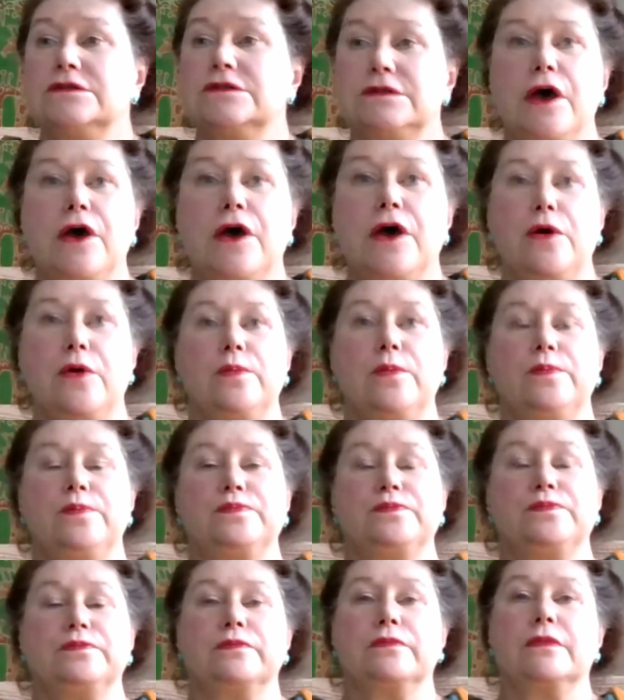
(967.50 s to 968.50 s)
So,
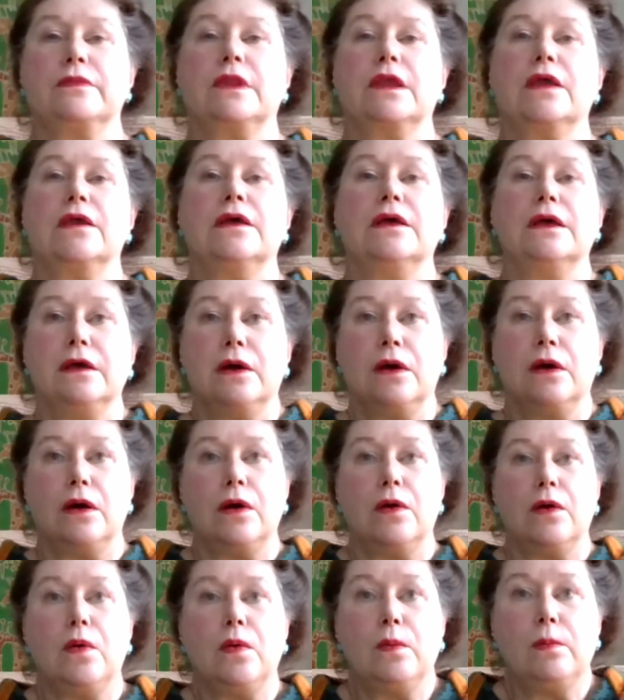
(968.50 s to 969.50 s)

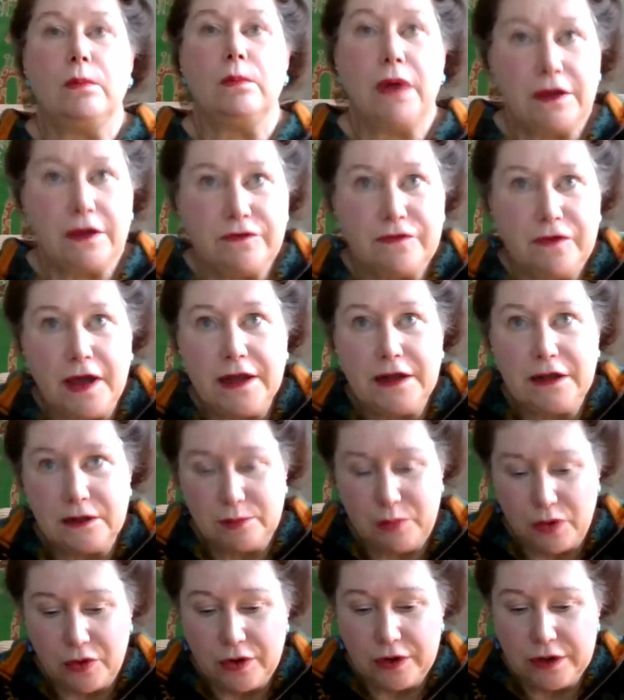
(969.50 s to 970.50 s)
my
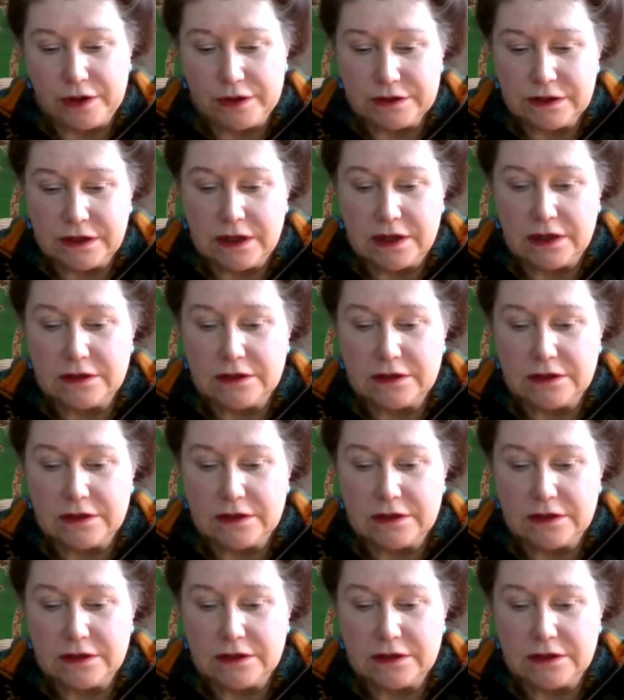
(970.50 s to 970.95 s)
final point